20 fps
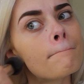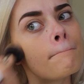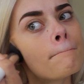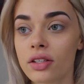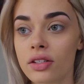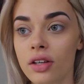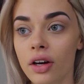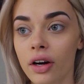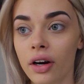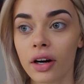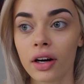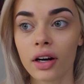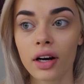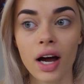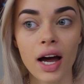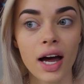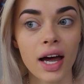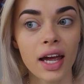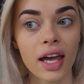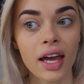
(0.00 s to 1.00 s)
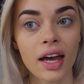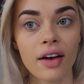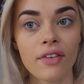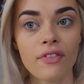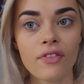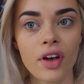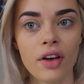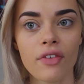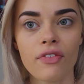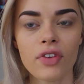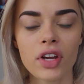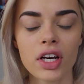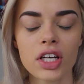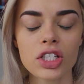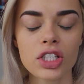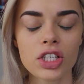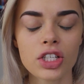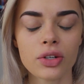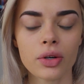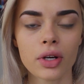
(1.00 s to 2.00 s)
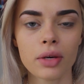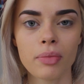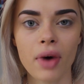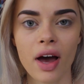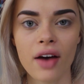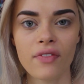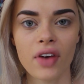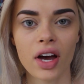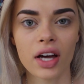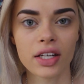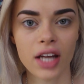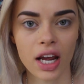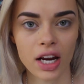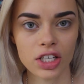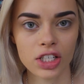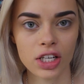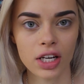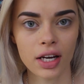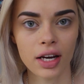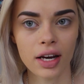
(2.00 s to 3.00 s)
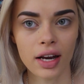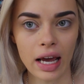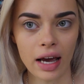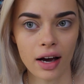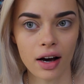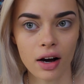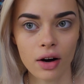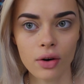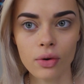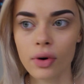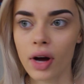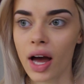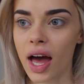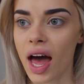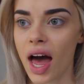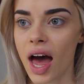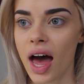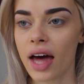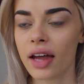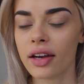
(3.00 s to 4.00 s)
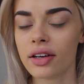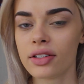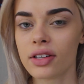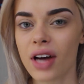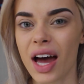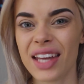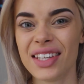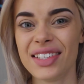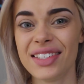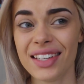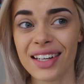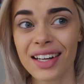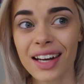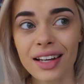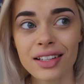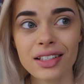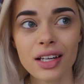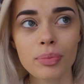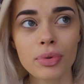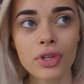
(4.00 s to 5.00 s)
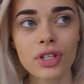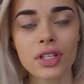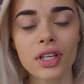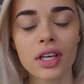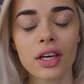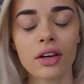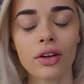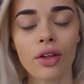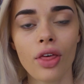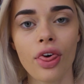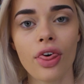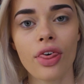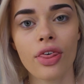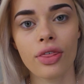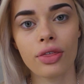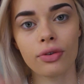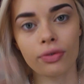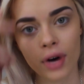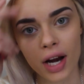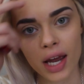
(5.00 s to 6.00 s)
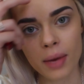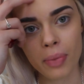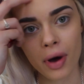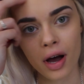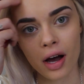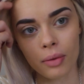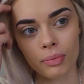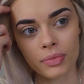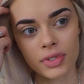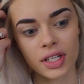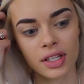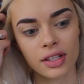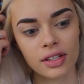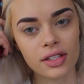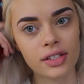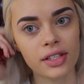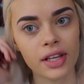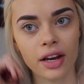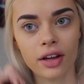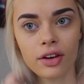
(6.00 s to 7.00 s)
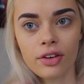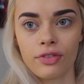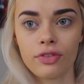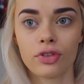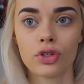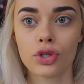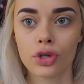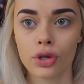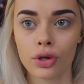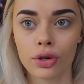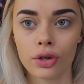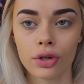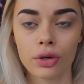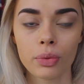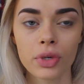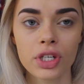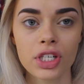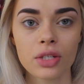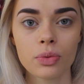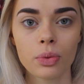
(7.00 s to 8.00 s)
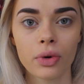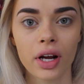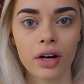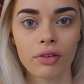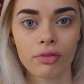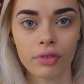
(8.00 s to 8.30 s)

So I have finished doing my foundation now, and I did end up using 3 pumps instead of 2, which is what I